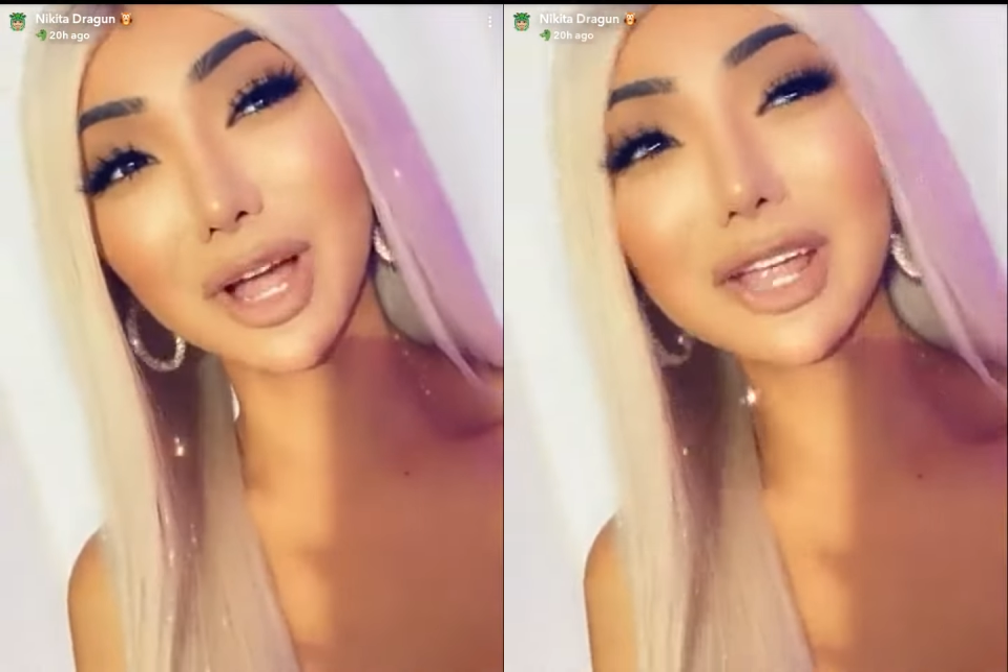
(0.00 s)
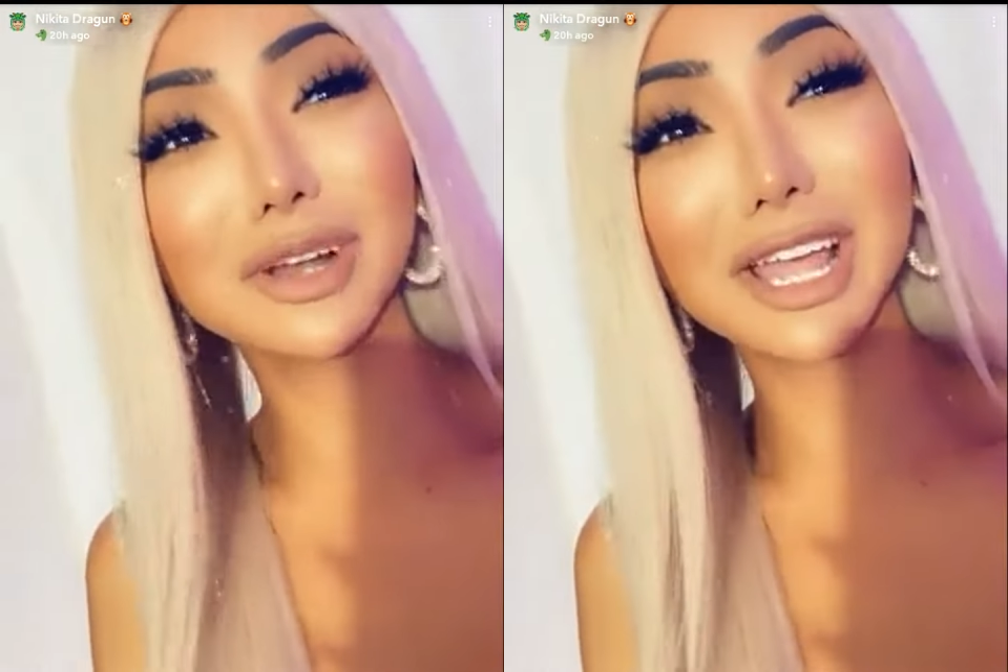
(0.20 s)

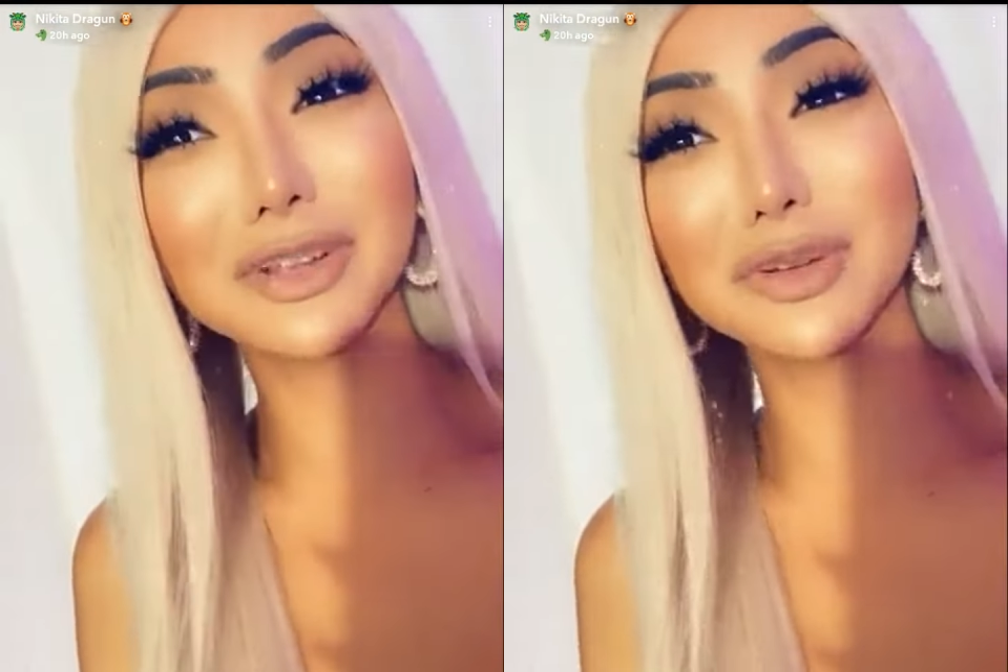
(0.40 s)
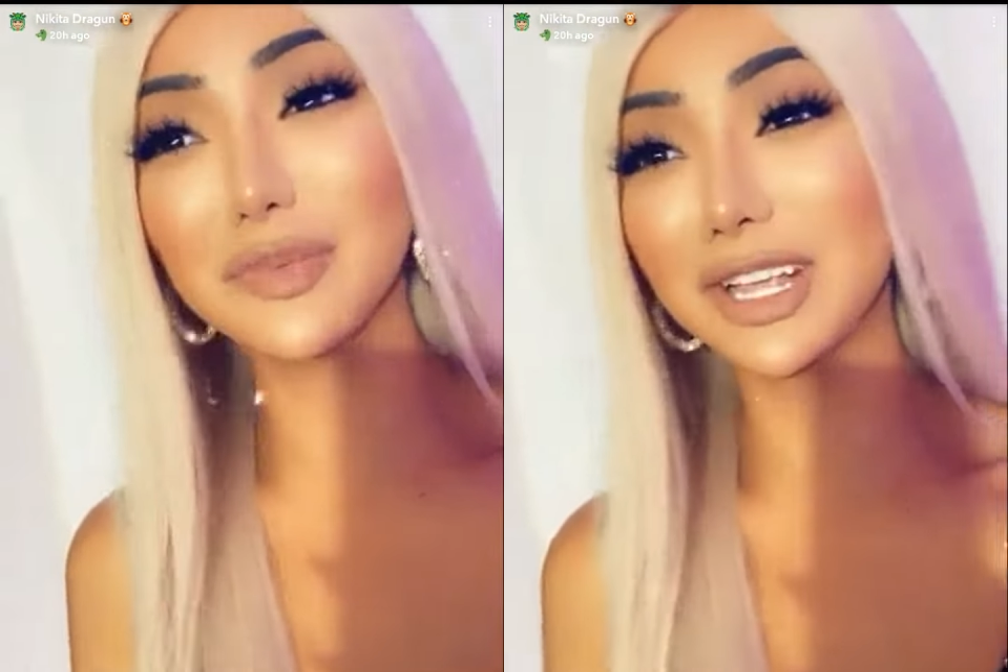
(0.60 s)
why would
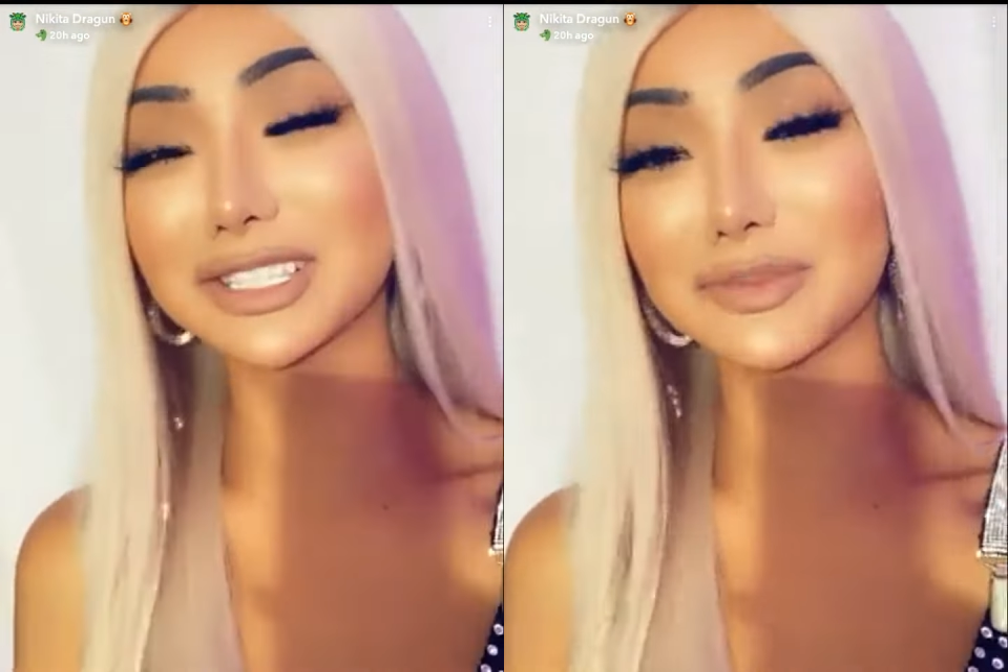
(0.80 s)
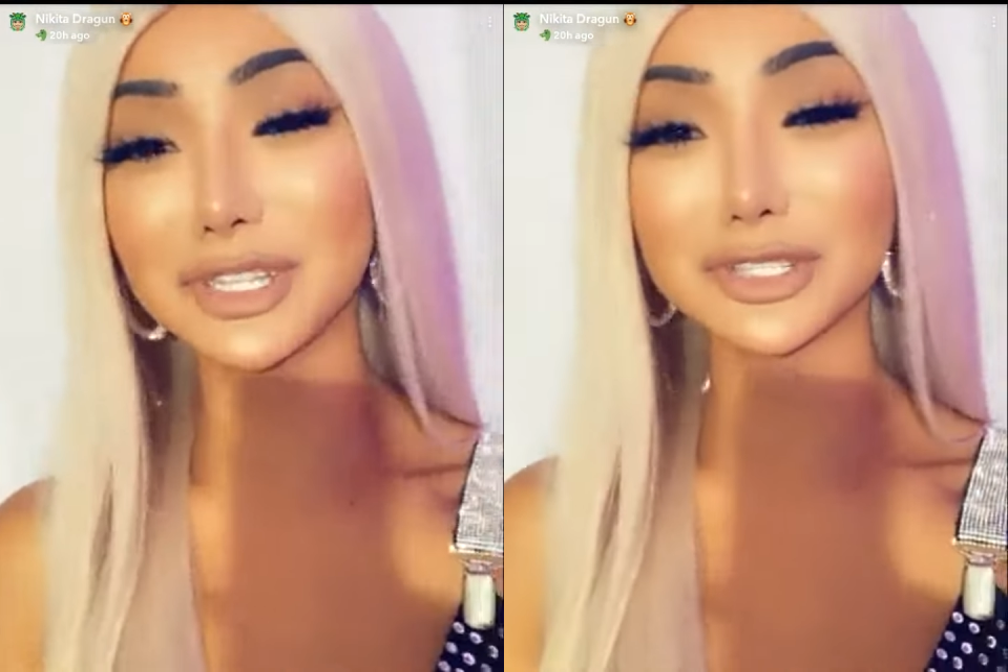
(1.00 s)
anyone
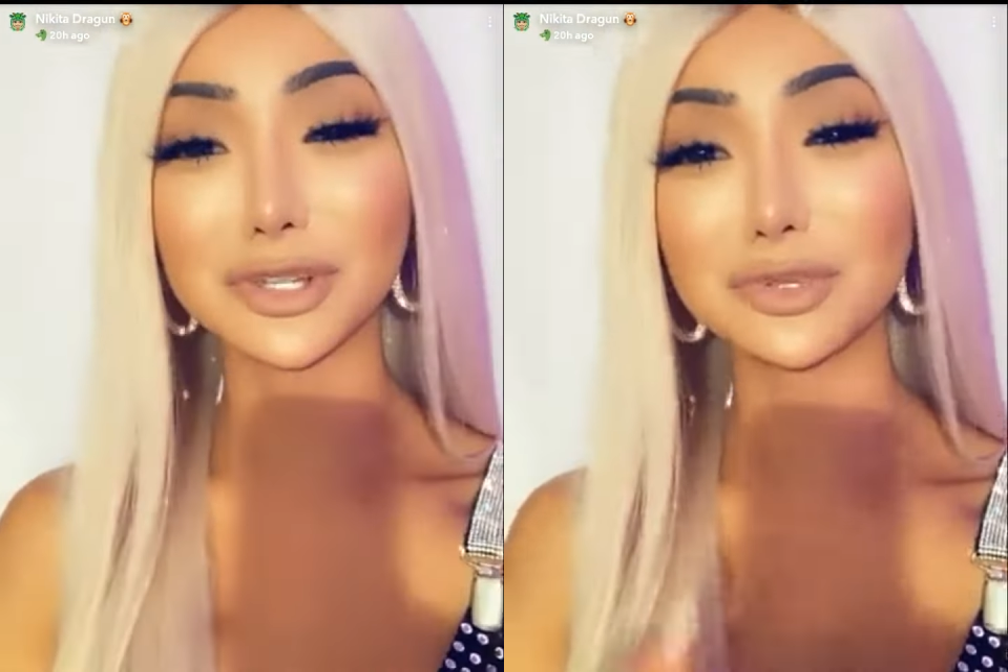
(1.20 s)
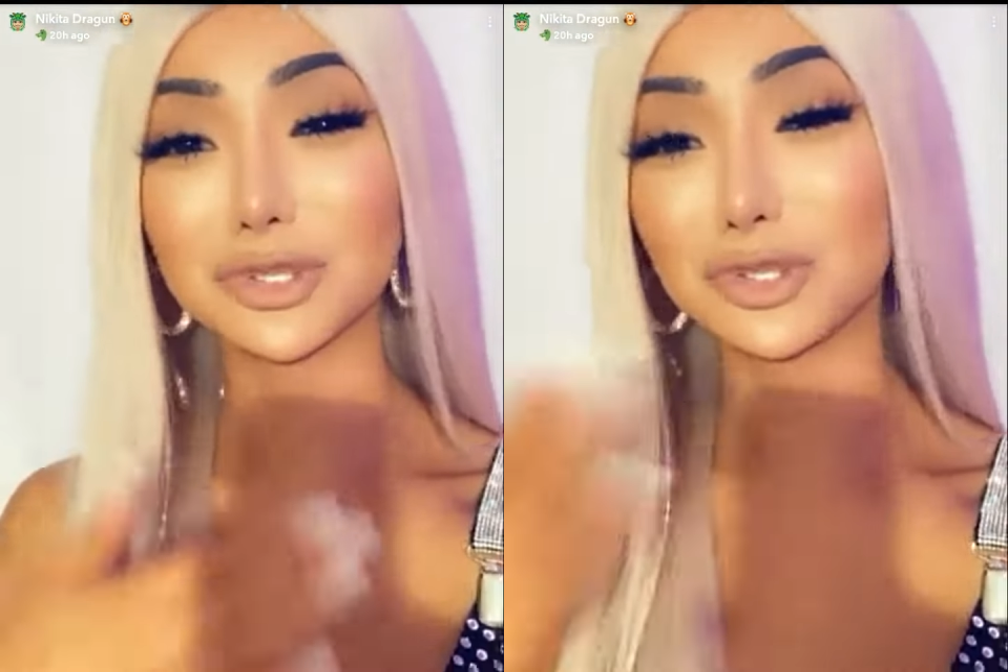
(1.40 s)
make
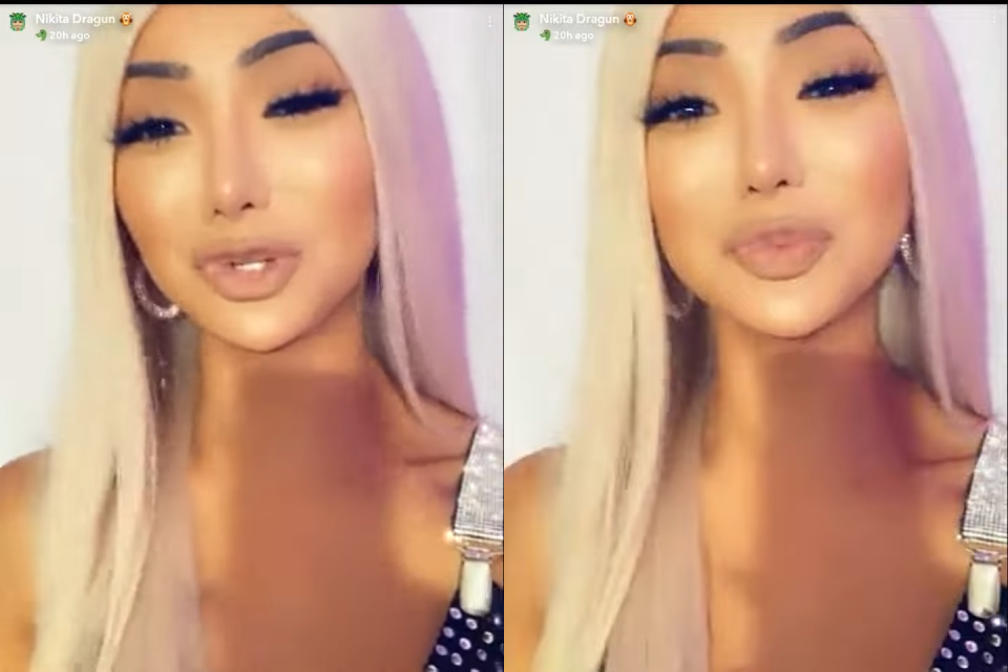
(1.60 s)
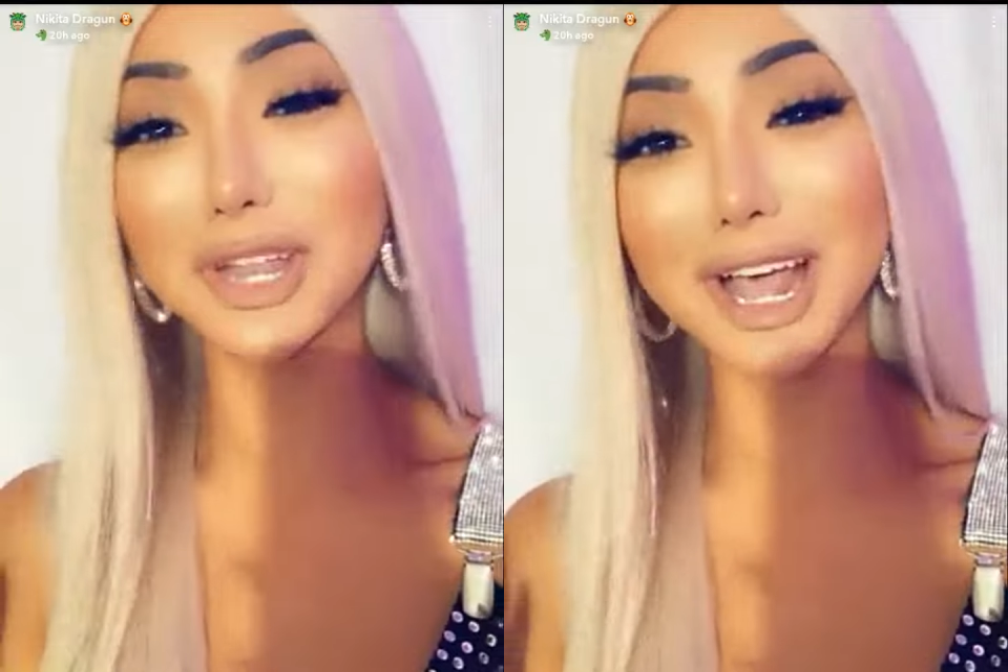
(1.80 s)
something so
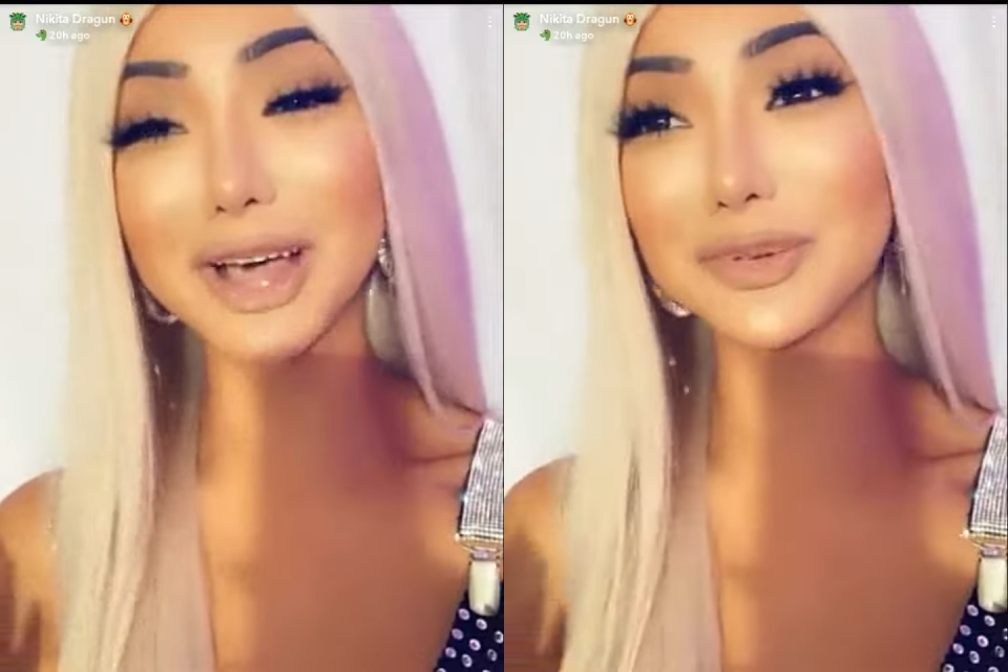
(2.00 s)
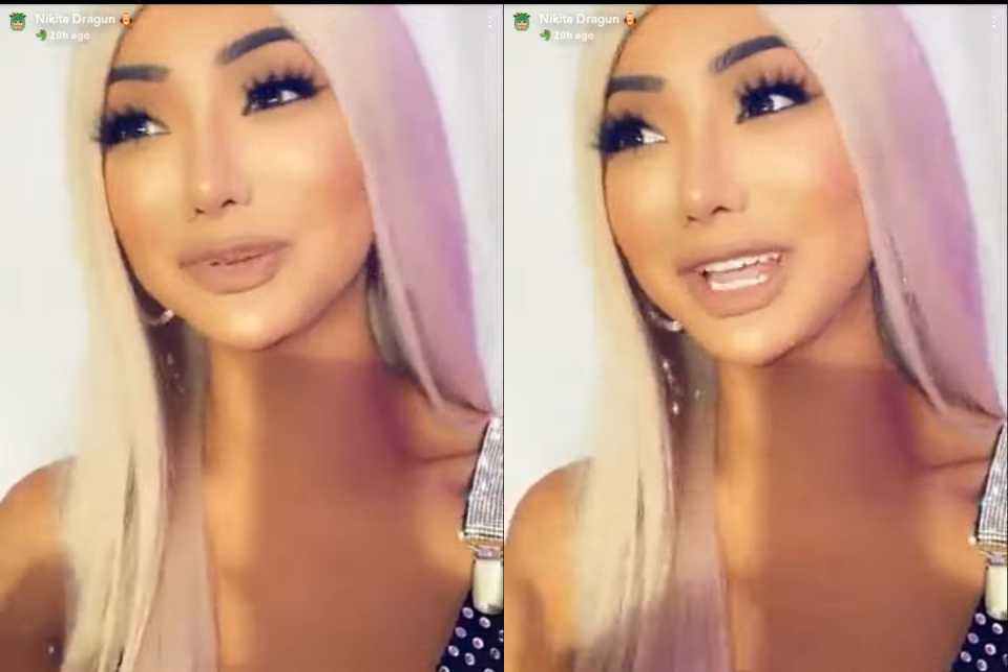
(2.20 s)
stupid
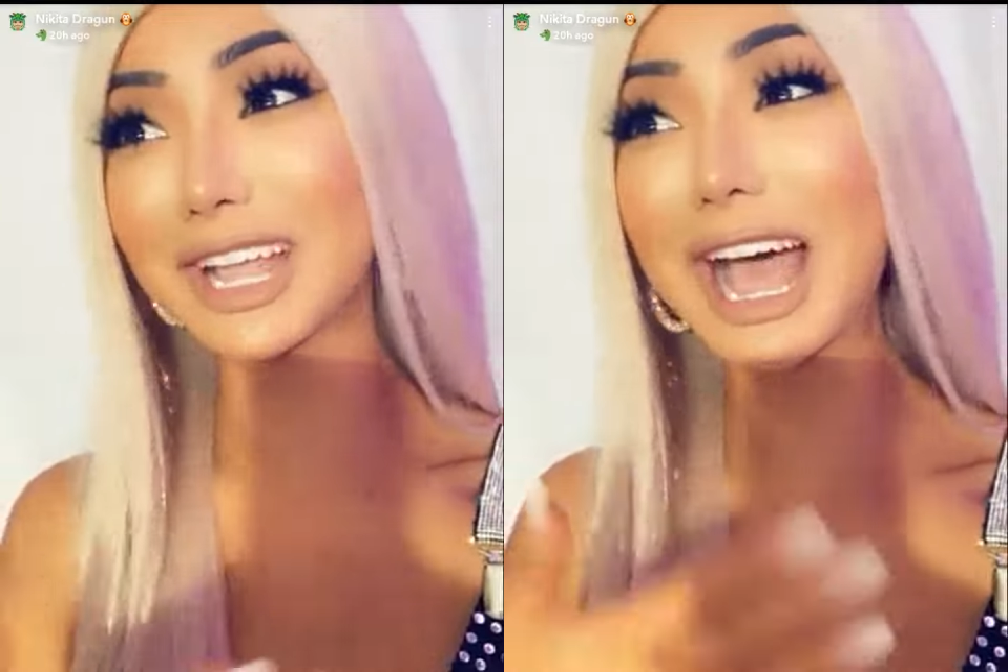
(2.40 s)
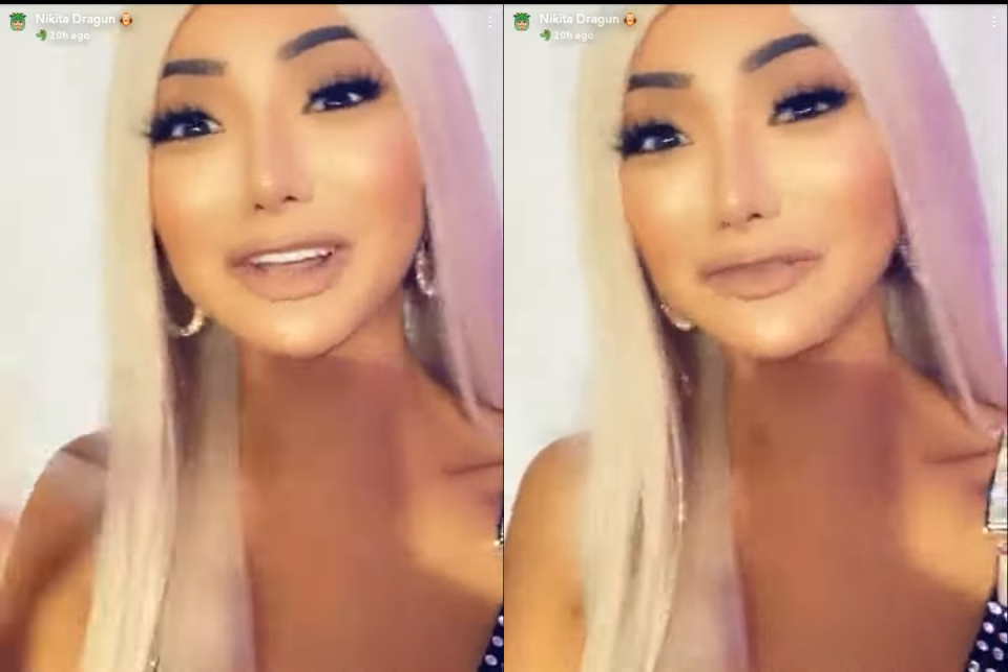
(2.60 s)
up,
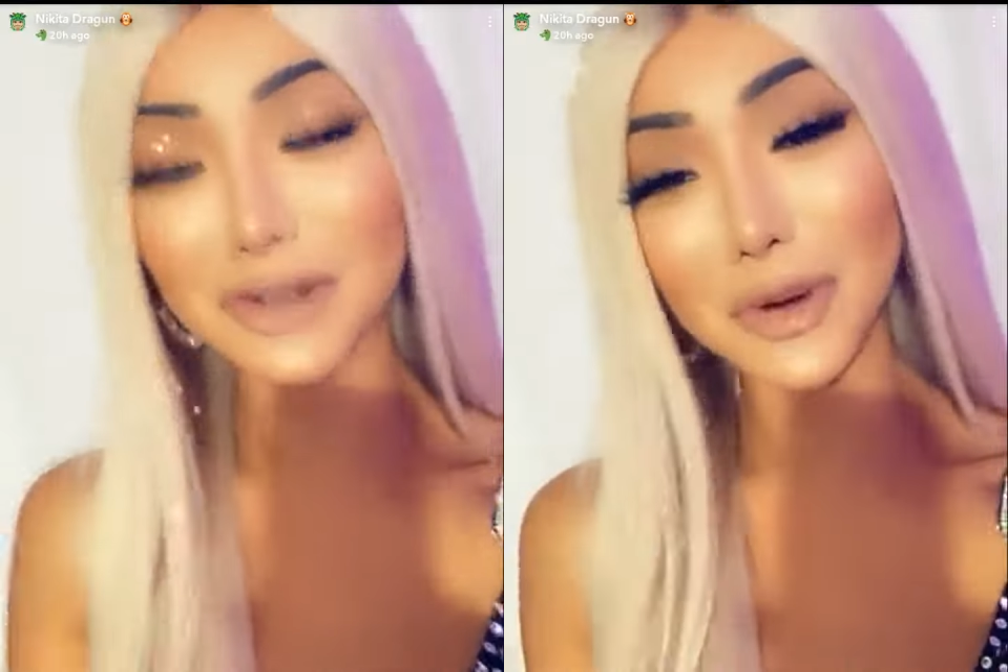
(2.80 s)
like out of